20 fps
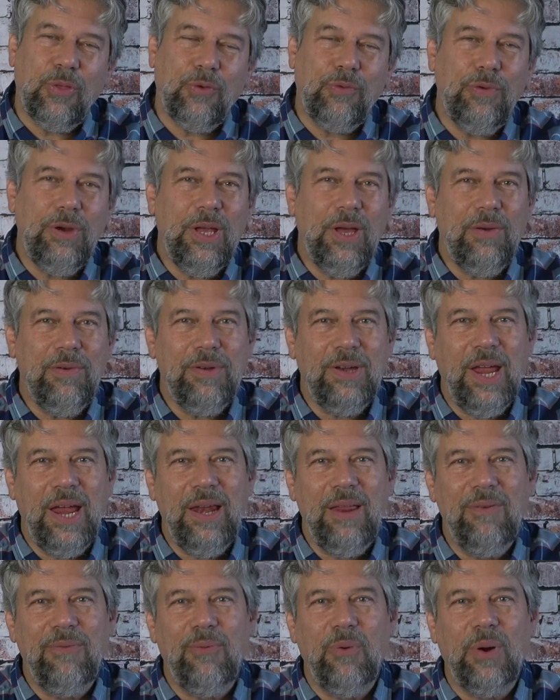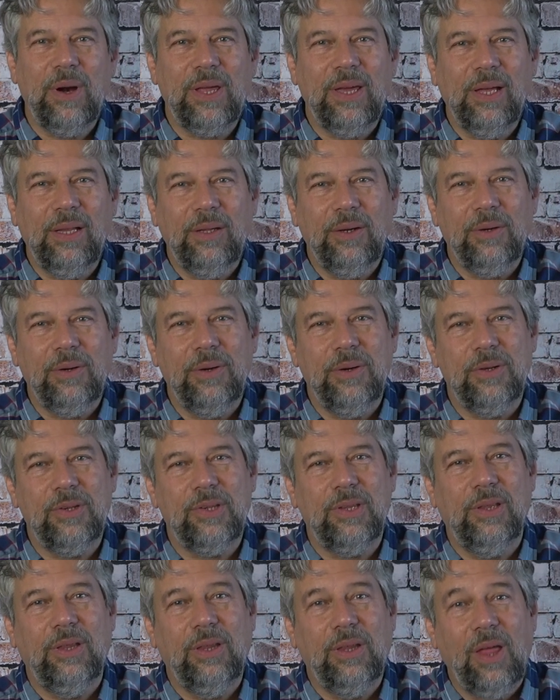384
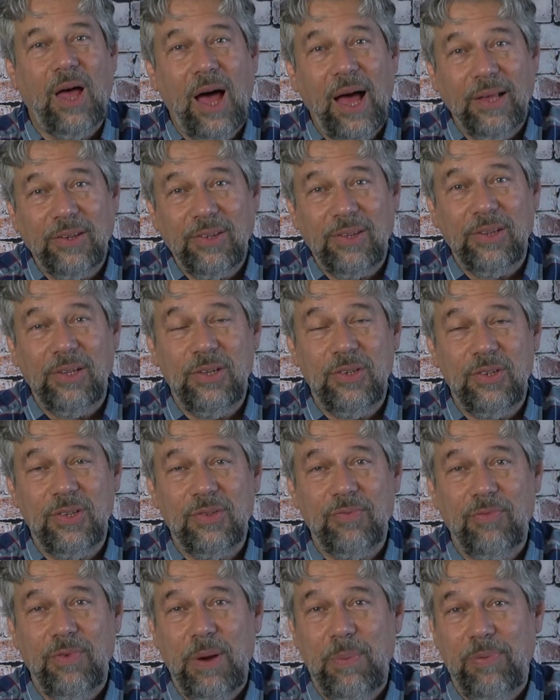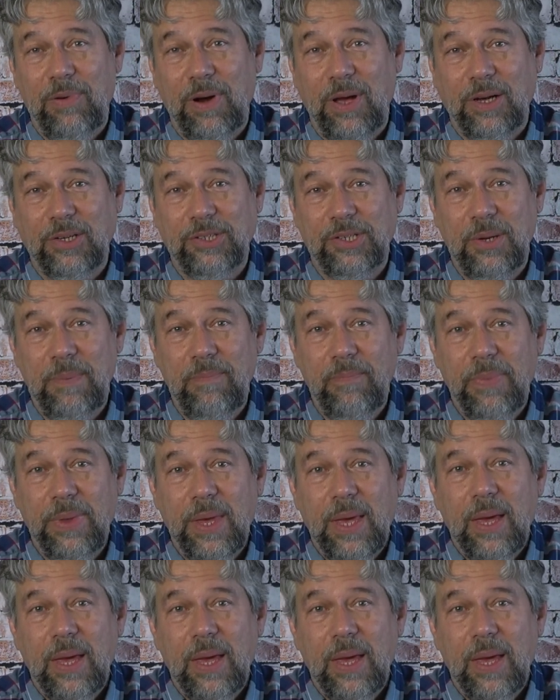kilohertz lossless reproduction.